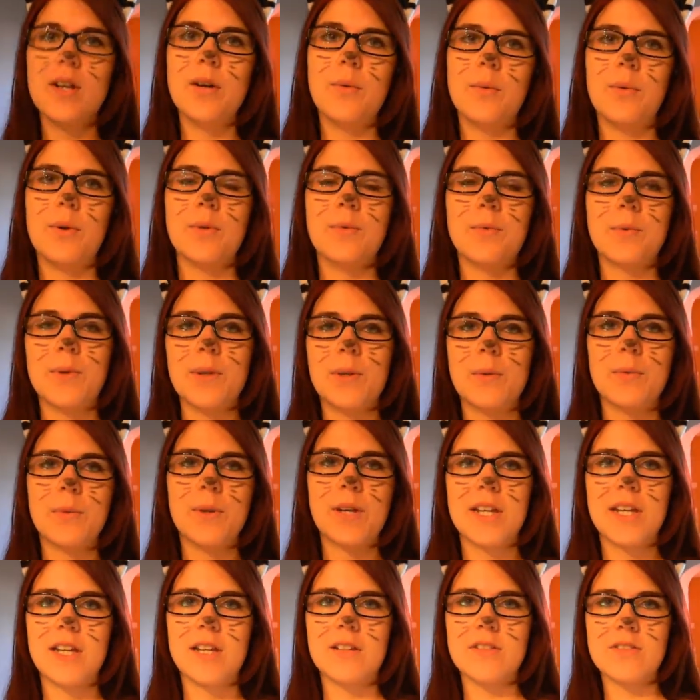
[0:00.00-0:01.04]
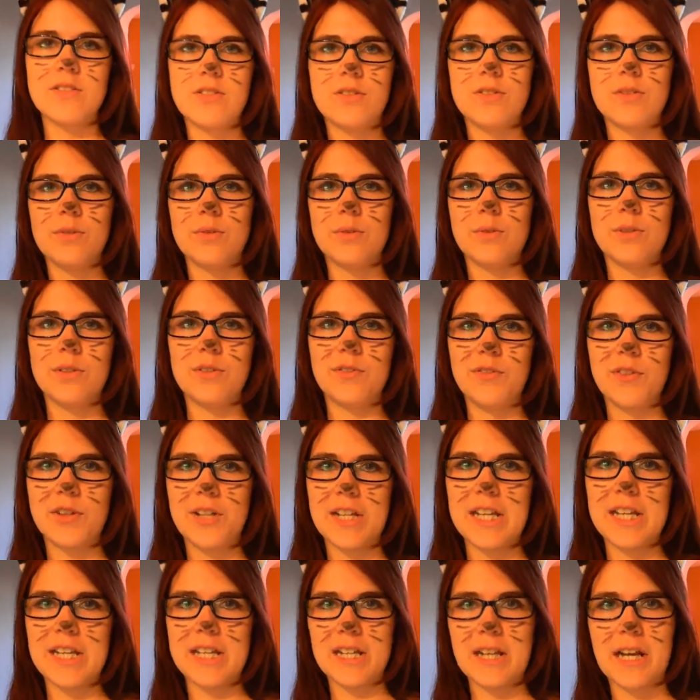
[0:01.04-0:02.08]
when we went to the For
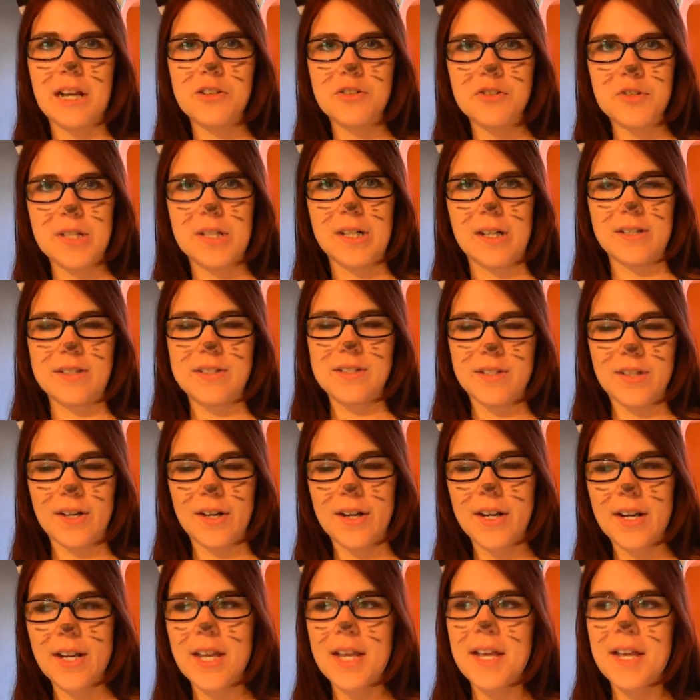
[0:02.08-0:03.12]
King and Country concert.